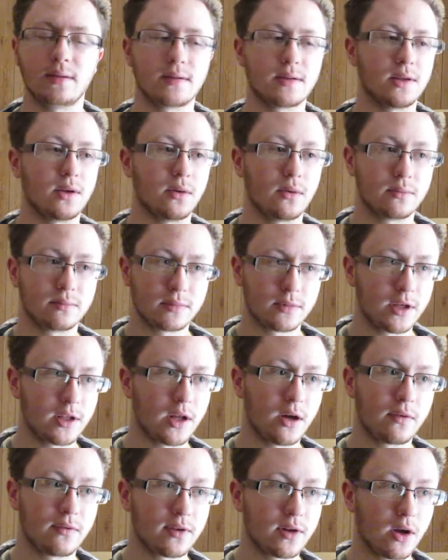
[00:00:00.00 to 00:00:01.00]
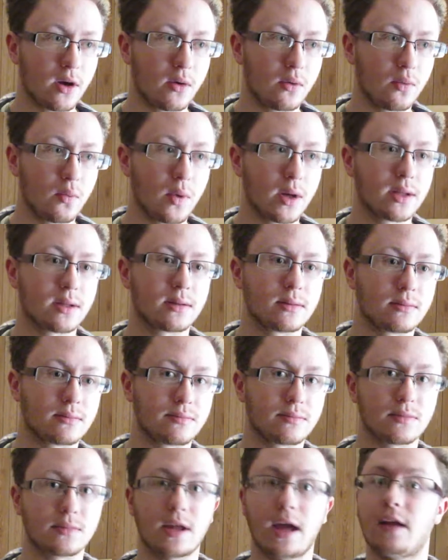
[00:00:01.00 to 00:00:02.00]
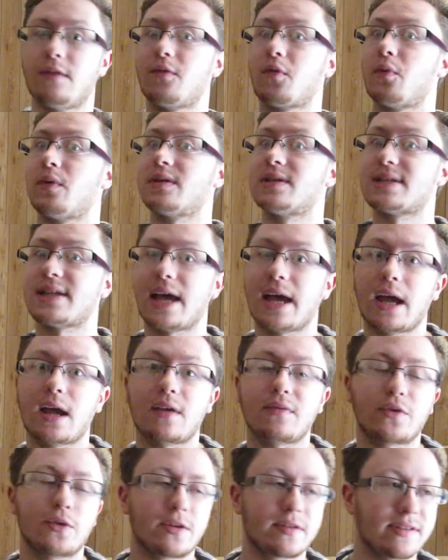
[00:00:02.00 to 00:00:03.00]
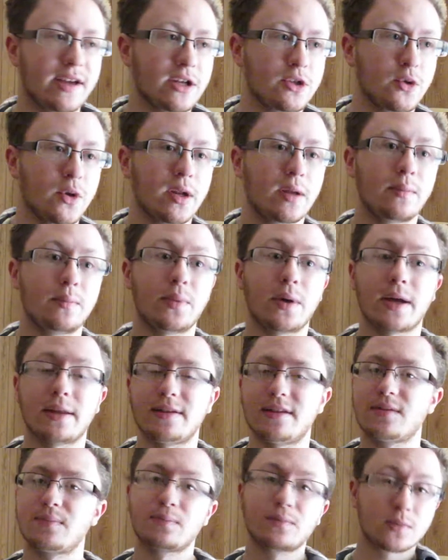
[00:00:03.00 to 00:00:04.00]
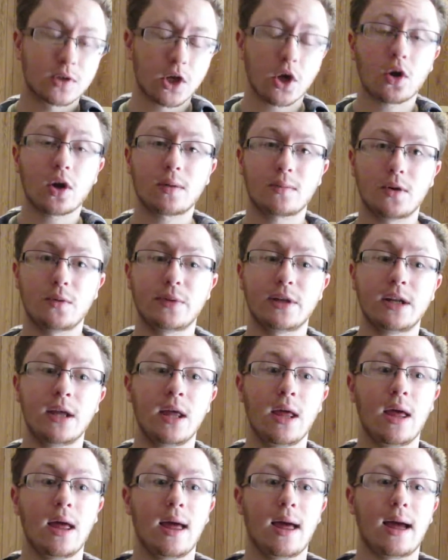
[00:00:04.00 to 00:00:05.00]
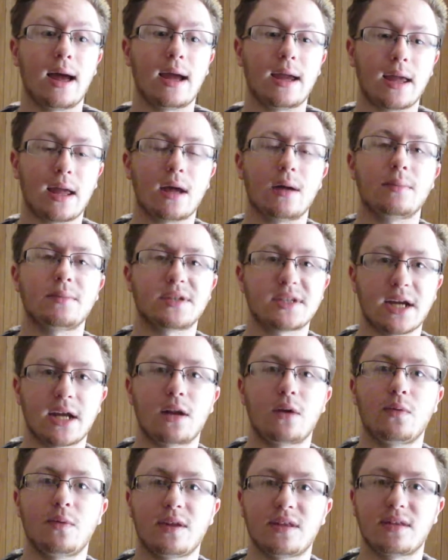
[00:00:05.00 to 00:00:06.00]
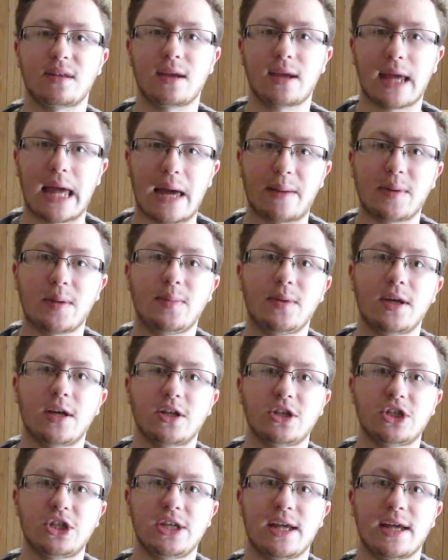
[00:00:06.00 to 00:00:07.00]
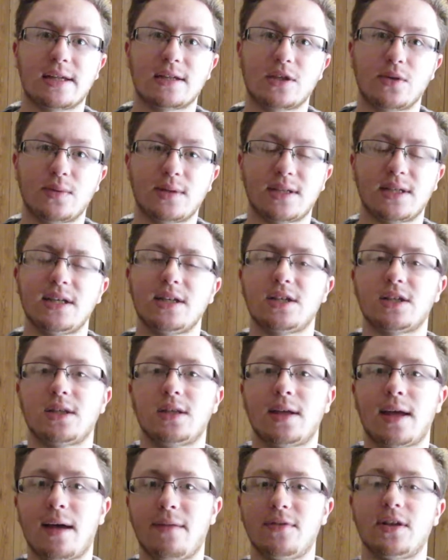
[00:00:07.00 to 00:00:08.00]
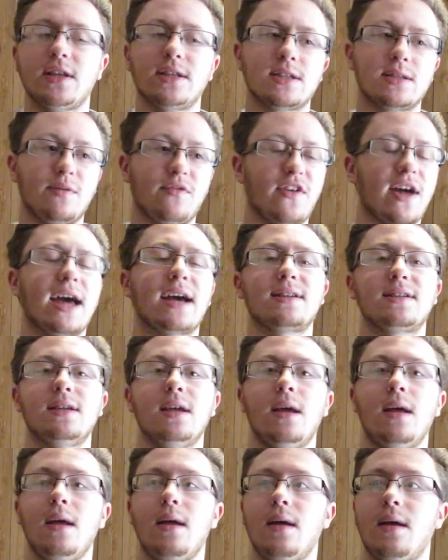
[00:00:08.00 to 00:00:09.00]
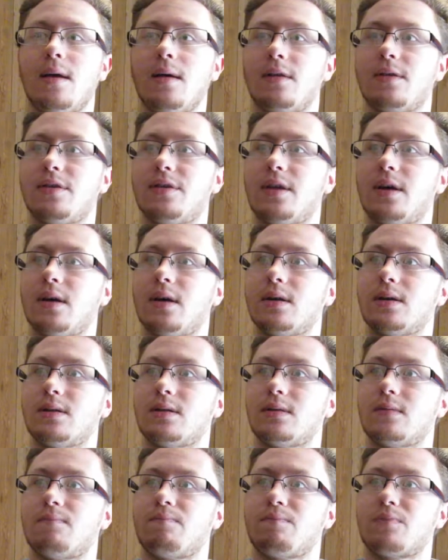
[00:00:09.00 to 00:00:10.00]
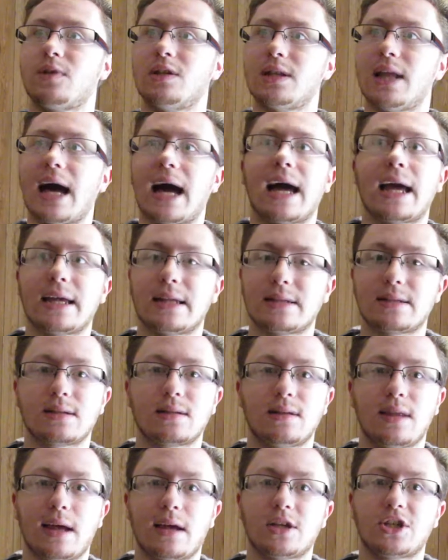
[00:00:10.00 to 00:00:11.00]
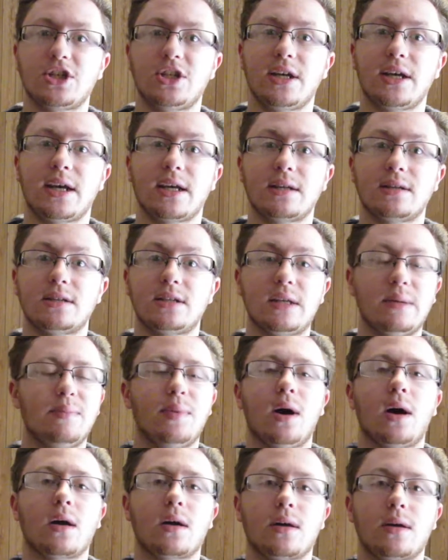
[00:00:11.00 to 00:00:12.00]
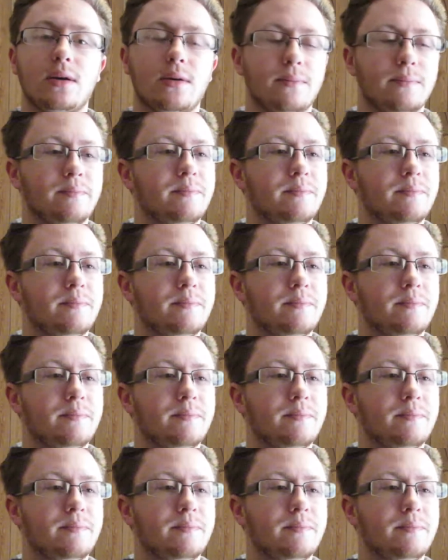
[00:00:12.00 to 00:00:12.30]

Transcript: So, you never know what everyone's saying, if they're exaggerating. But at this current moment, I am siding with Gabbie because she has the receipts, the evidence, the facts, the lies that she can debunk.